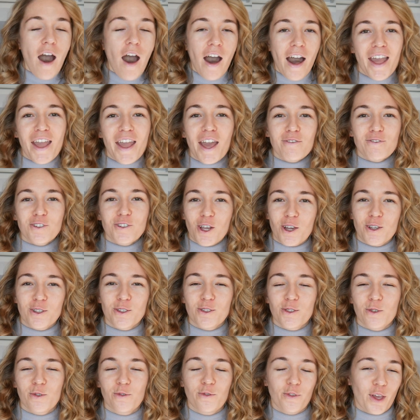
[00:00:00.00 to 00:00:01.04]
I have chosen
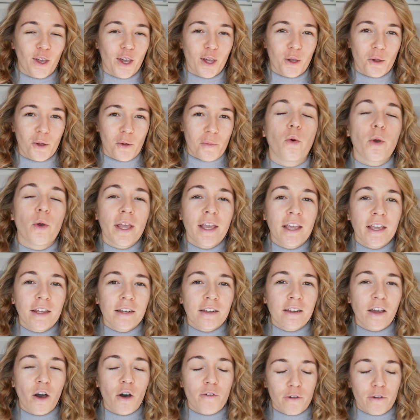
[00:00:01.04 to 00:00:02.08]
to film
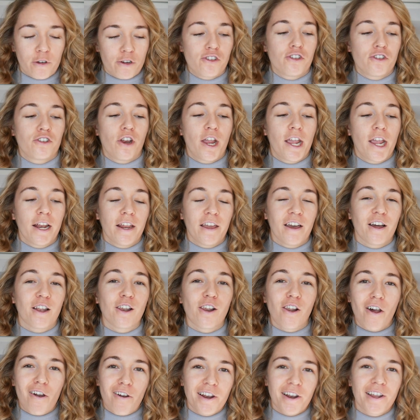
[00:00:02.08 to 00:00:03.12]
Queen of Australia
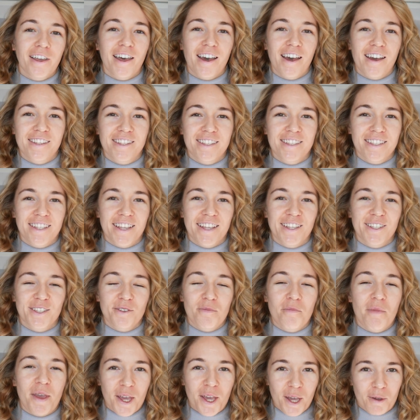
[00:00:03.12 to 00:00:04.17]
Lauren Curtis's
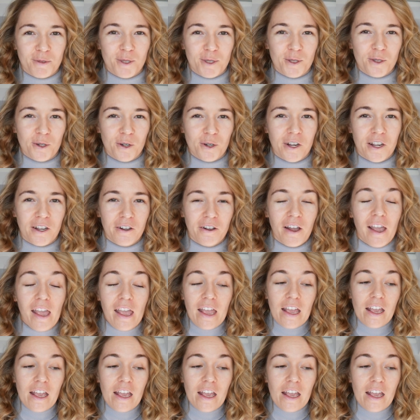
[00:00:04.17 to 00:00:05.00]
makeup tutorial.